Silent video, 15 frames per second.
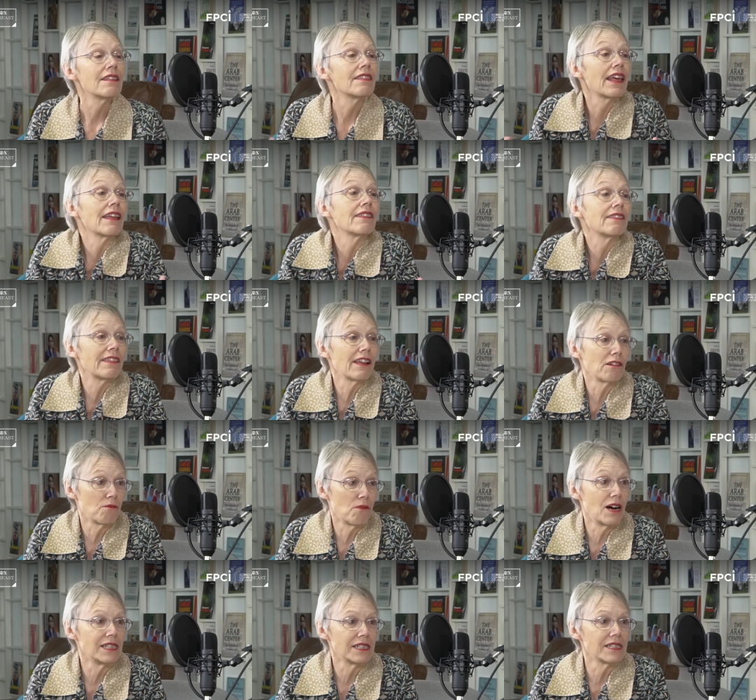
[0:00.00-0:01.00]
than there
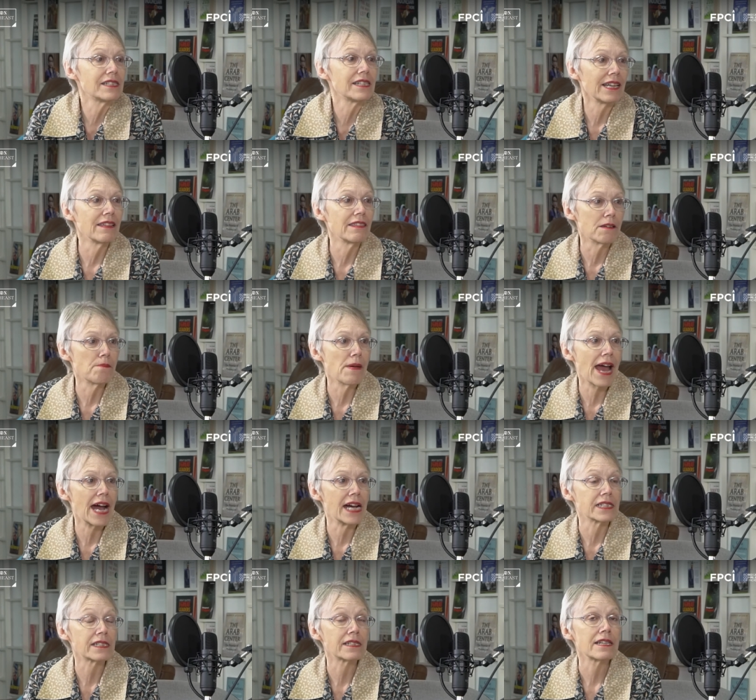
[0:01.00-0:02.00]
was in the
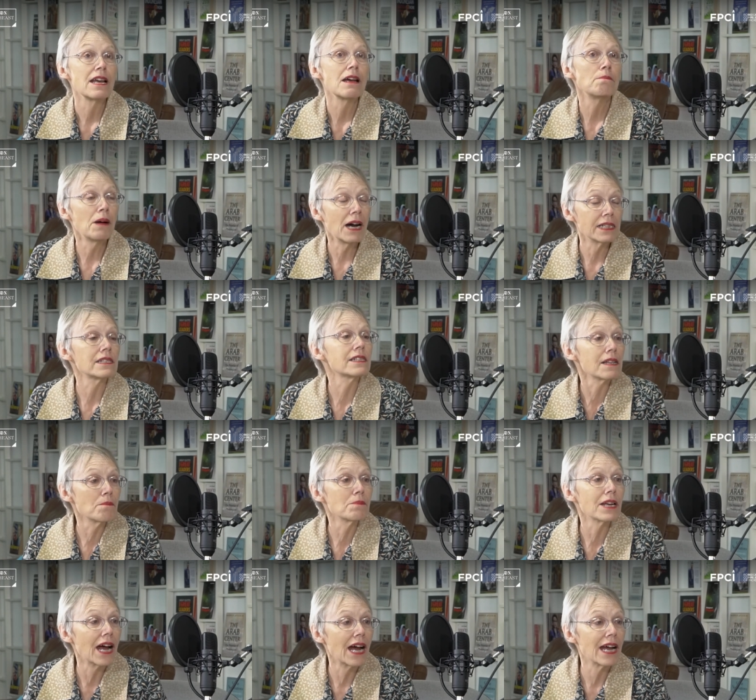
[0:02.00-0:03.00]
past. But
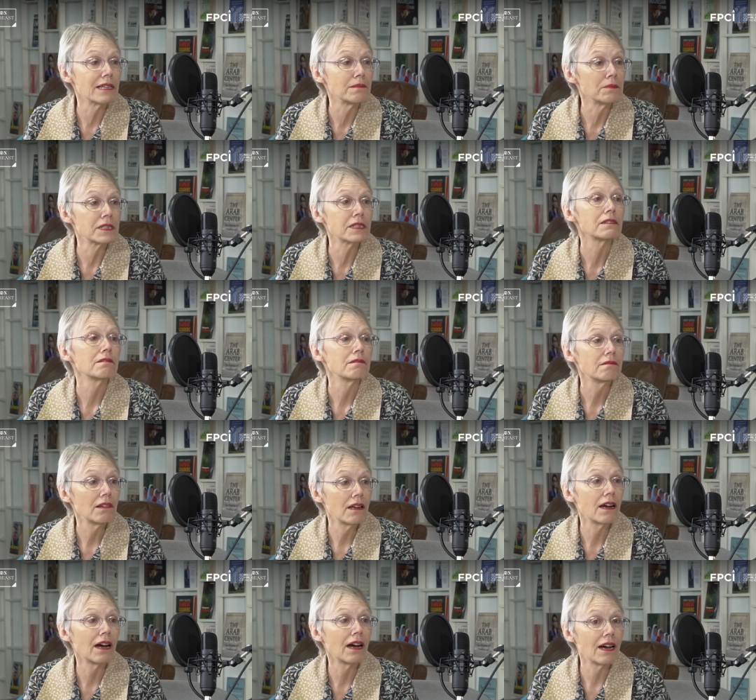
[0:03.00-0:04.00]
sometimes
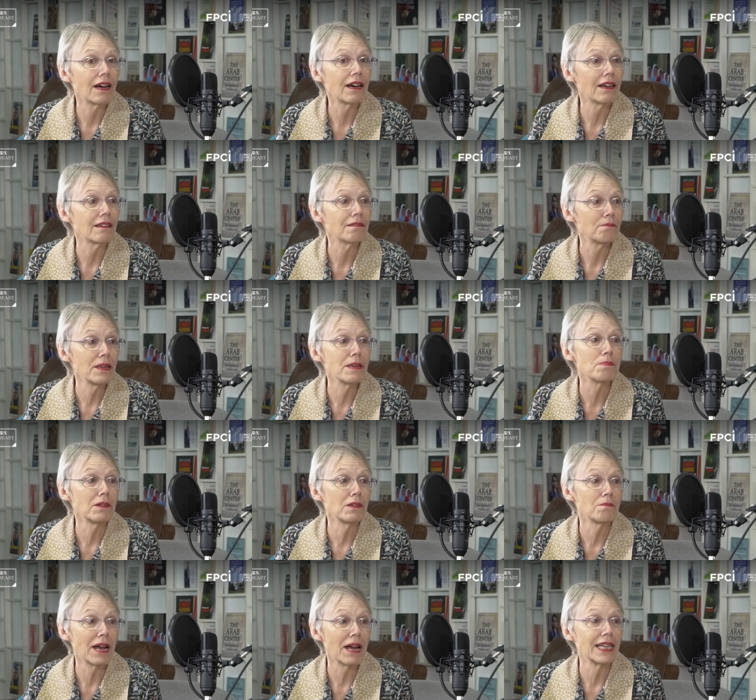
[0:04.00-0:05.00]

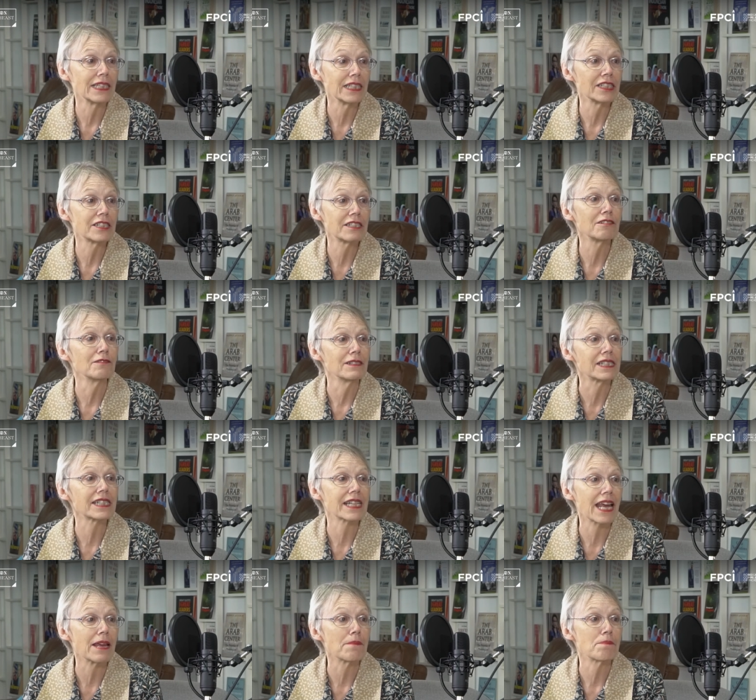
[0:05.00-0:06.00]
people manage to
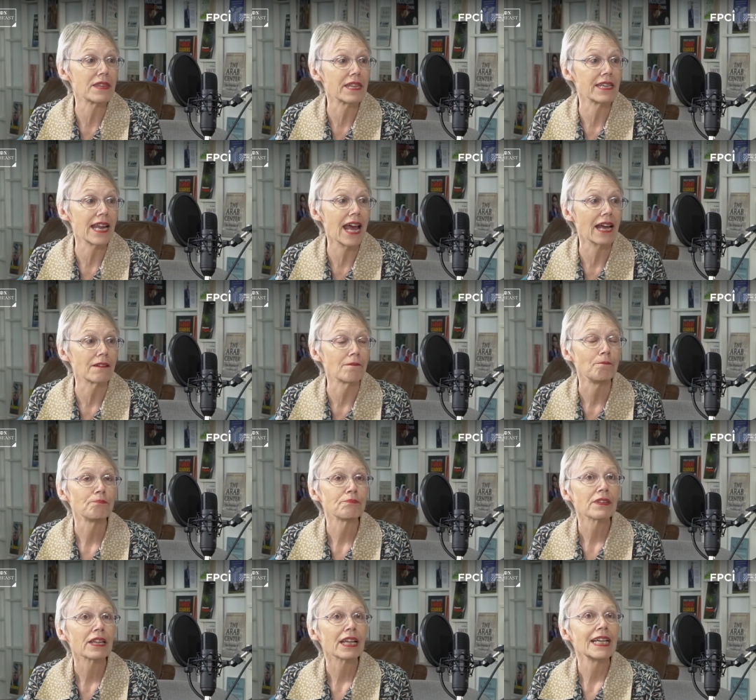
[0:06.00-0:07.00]
escape the net.
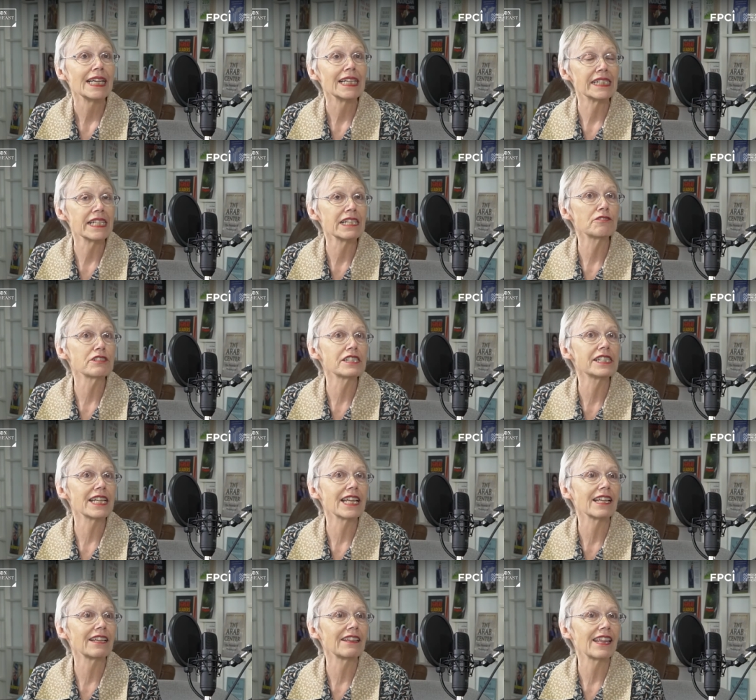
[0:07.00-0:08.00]
It's
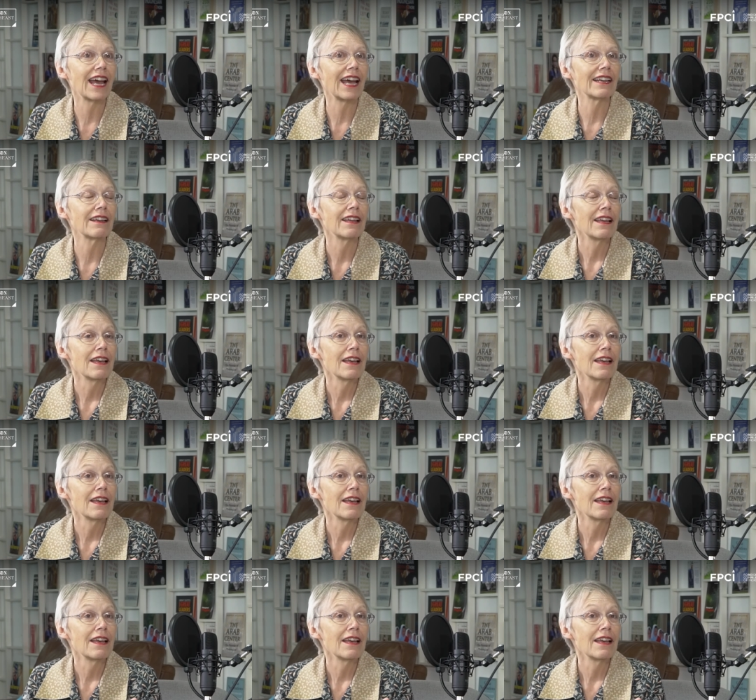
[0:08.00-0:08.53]
interesting that